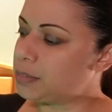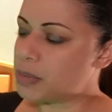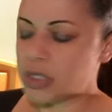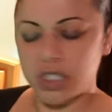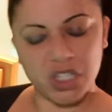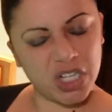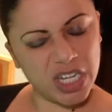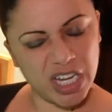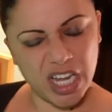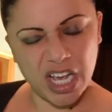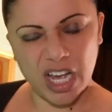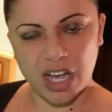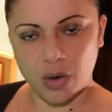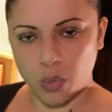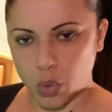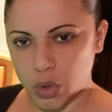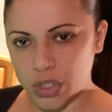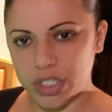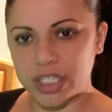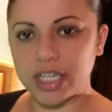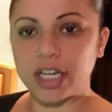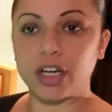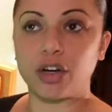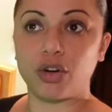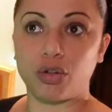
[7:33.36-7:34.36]
So yeah,
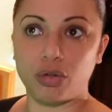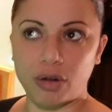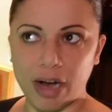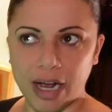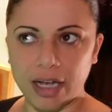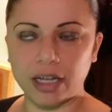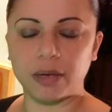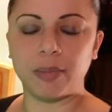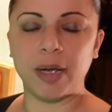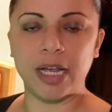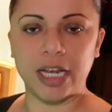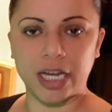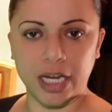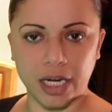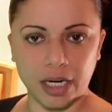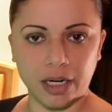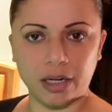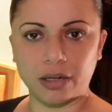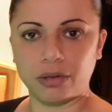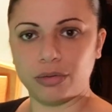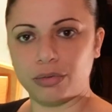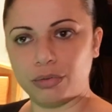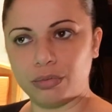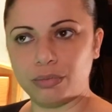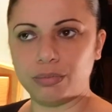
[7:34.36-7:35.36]
once I crack
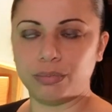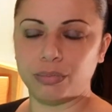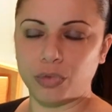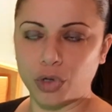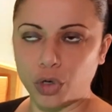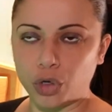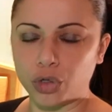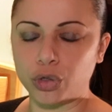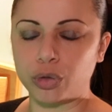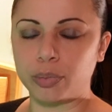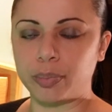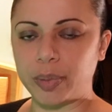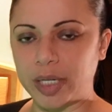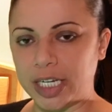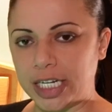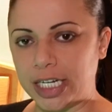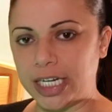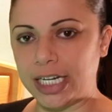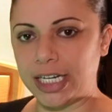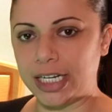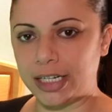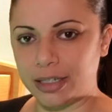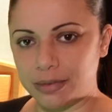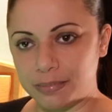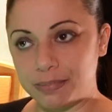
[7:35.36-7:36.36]
making
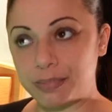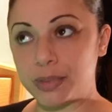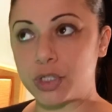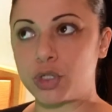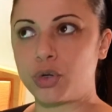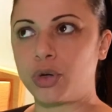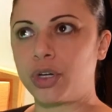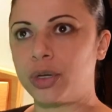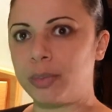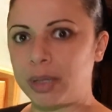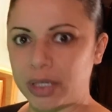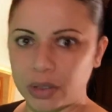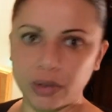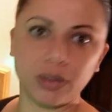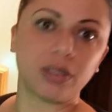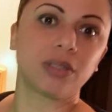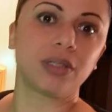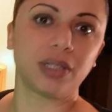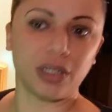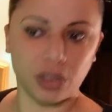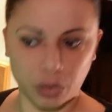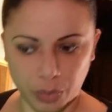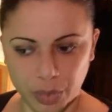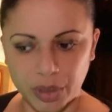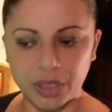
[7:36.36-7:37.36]
unbeany soy milk,
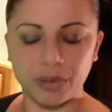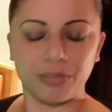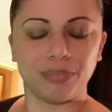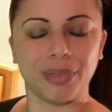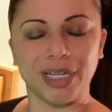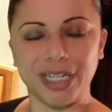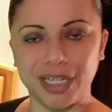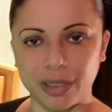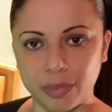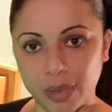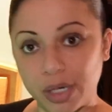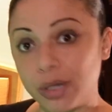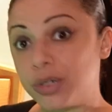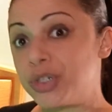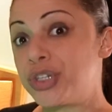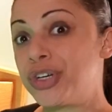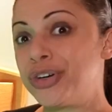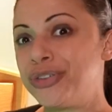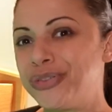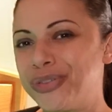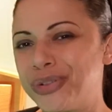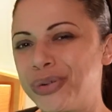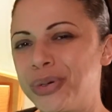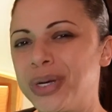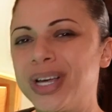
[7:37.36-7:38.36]
then I'll be making my own
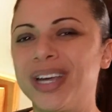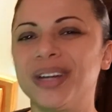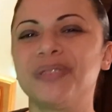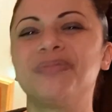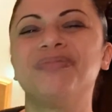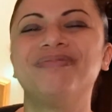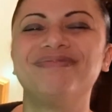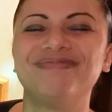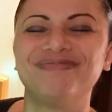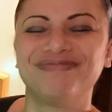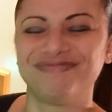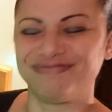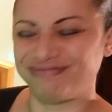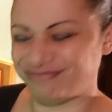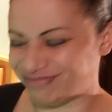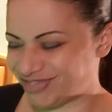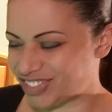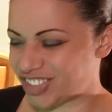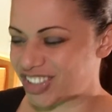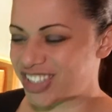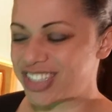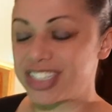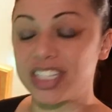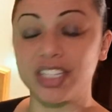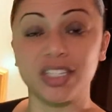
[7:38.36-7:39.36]
tofu again.
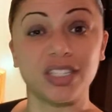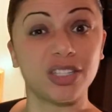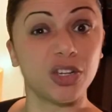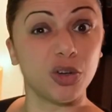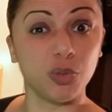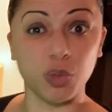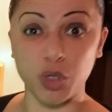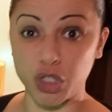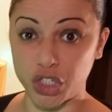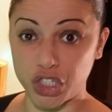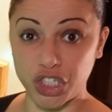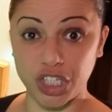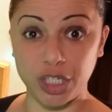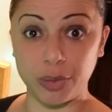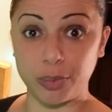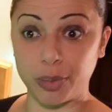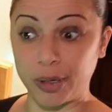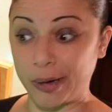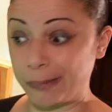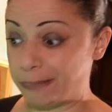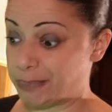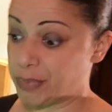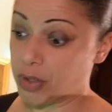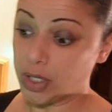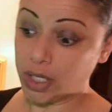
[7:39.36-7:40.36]
Because it's so much
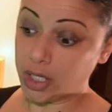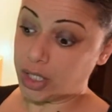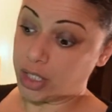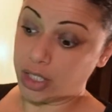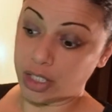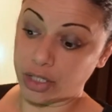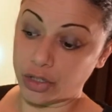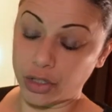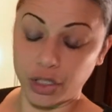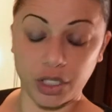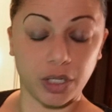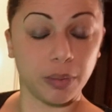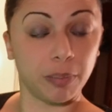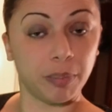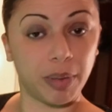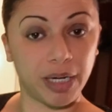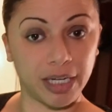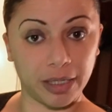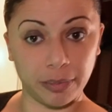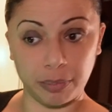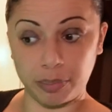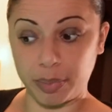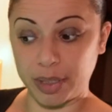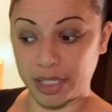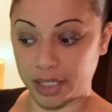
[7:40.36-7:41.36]
cheaper. You can
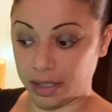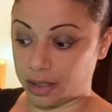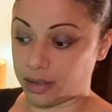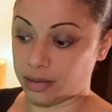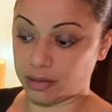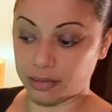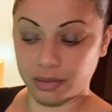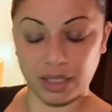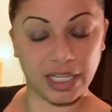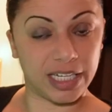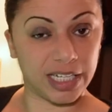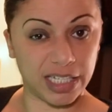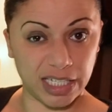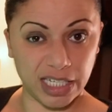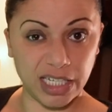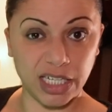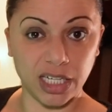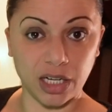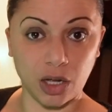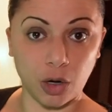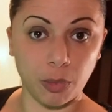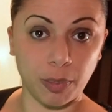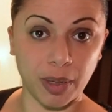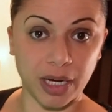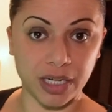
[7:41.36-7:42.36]
buy big, like
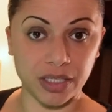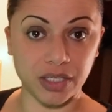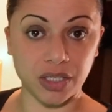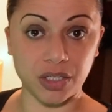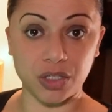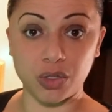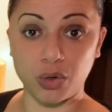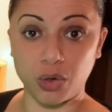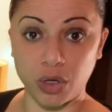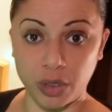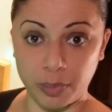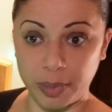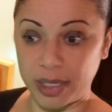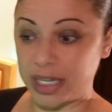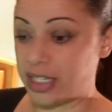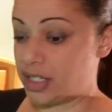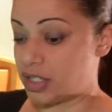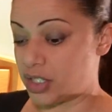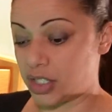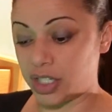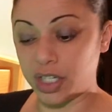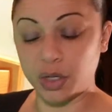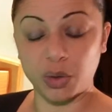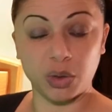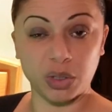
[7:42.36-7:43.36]
kilo bags of
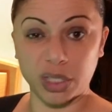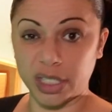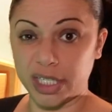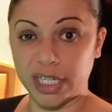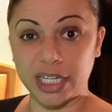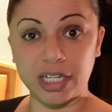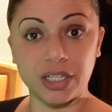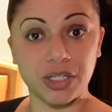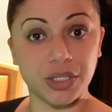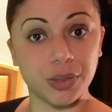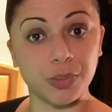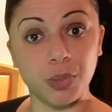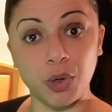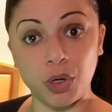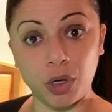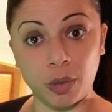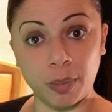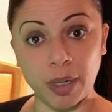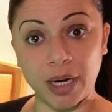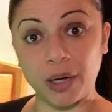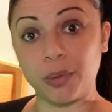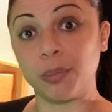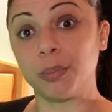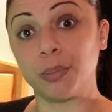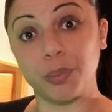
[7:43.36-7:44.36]
soybeans, and you only need a small
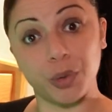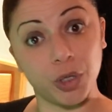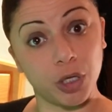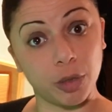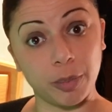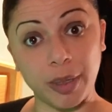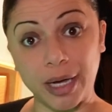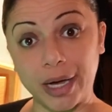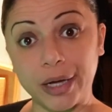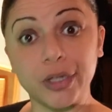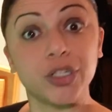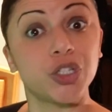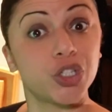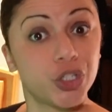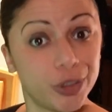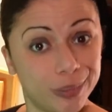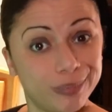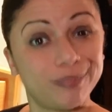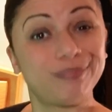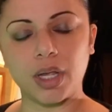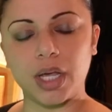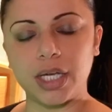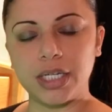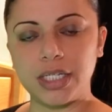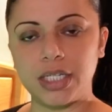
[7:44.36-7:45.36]
amount per batch.
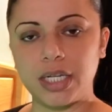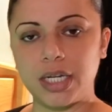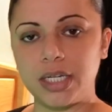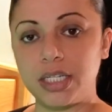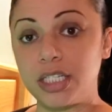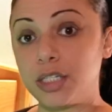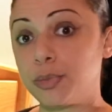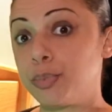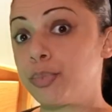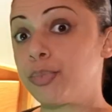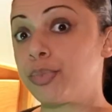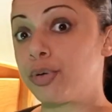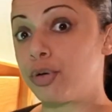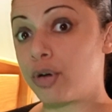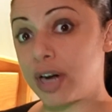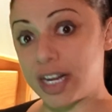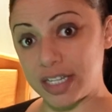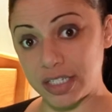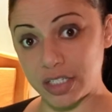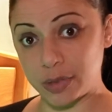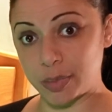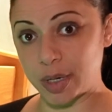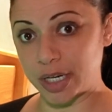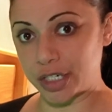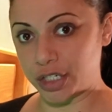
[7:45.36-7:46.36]
I tend to
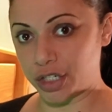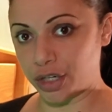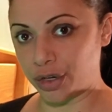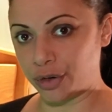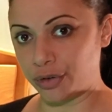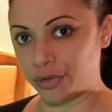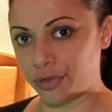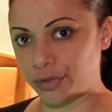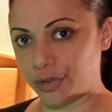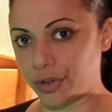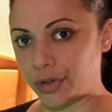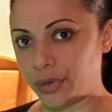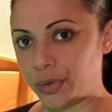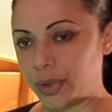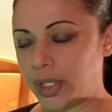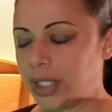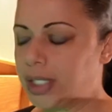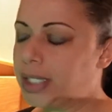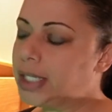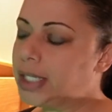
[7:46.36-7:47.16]
press my tofu.